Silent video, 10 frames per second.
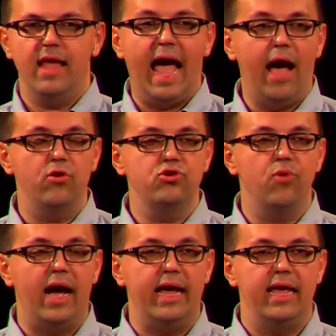How
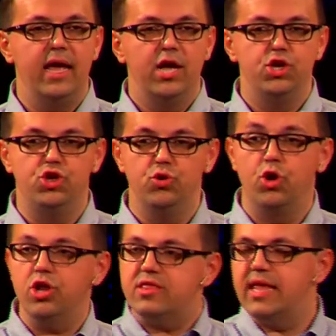do I do
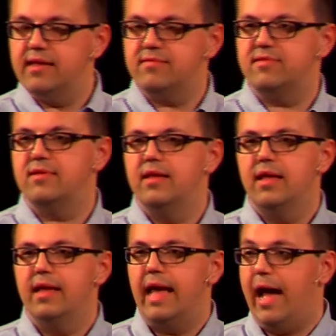good things?
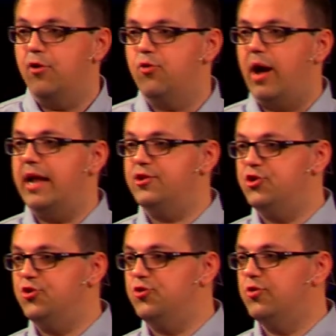How do I
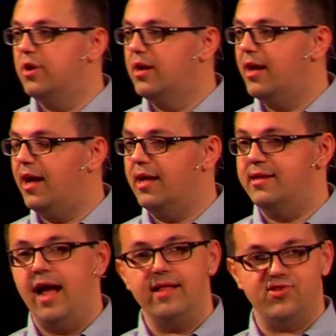do
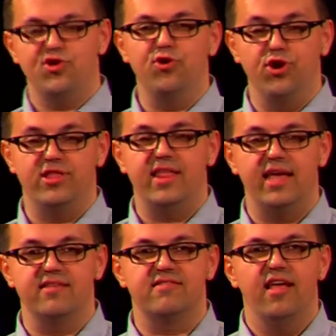not so good
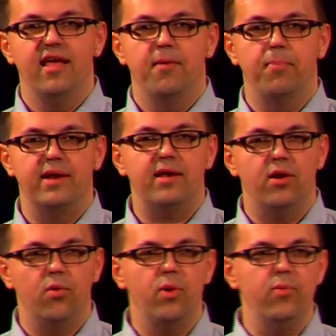things?
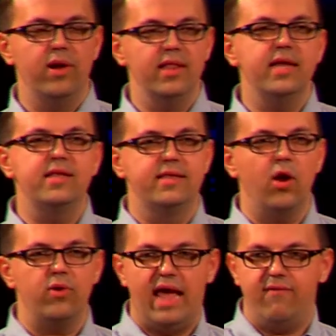But we really
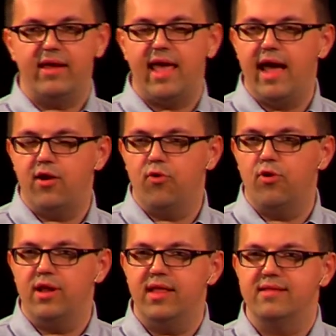don't have a
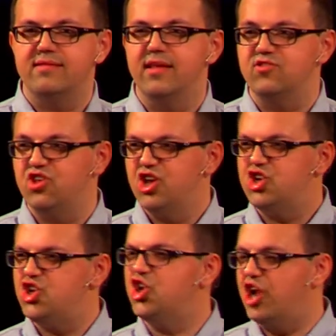category that says,
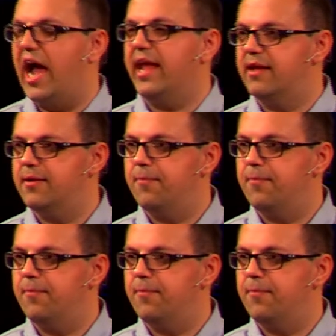should I?